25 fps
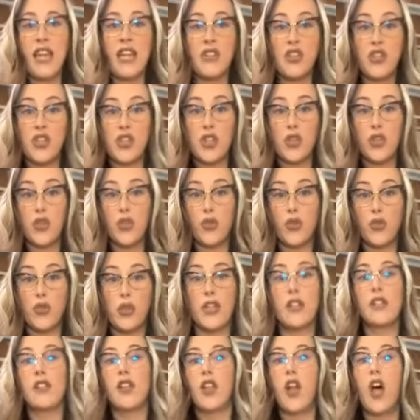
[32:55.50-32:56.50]
into
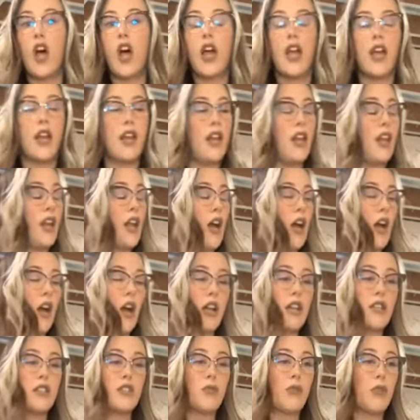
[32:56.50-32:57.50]
the salon and
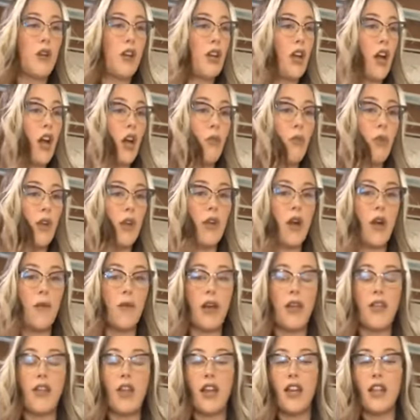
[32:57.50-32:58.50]
I swear to God, we
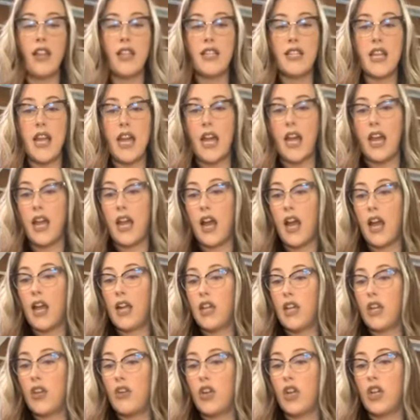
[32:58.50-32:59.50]
by the end of the day,
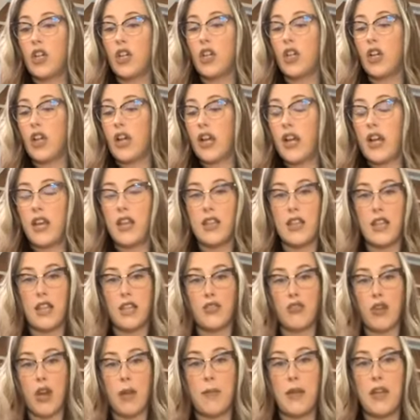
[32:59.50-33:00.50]
I you couldn't look at anything
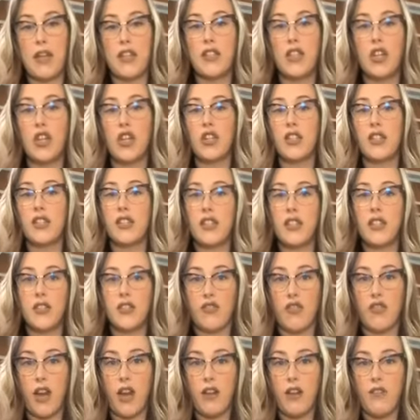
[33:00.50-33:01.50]
straight because you couldn't see
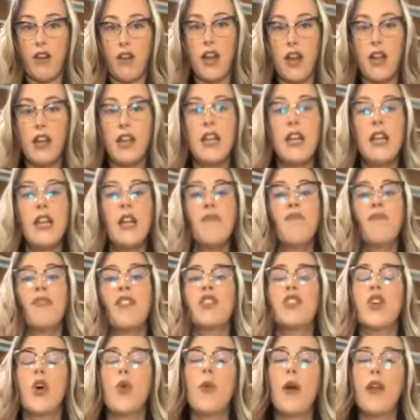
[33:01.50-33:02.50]
straight, right?
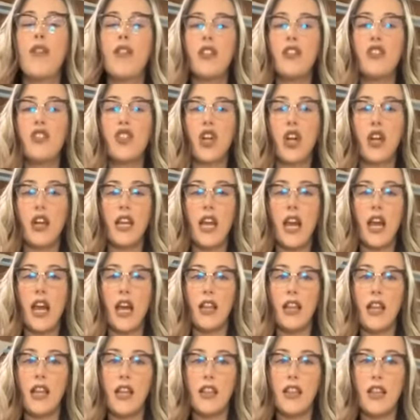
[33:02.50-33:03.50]
So when this chunky
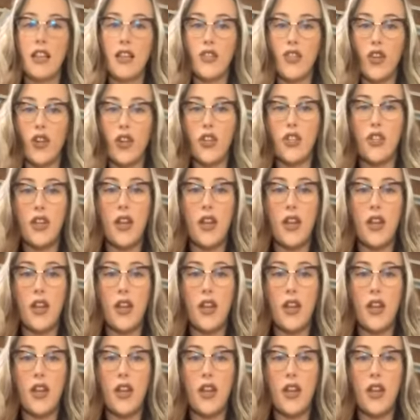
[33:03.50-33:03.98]
highlight thing started